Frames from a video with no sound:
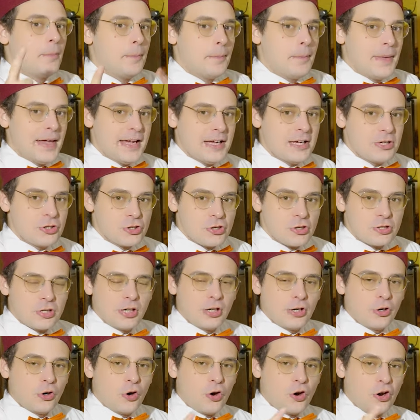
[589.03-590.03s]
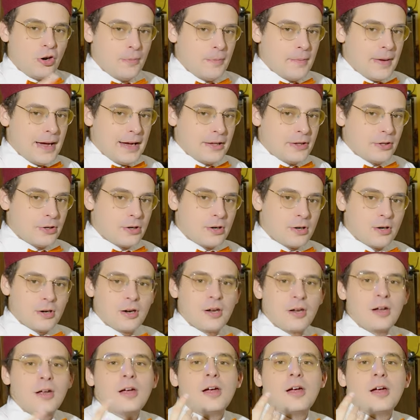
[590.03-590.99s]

major or minor?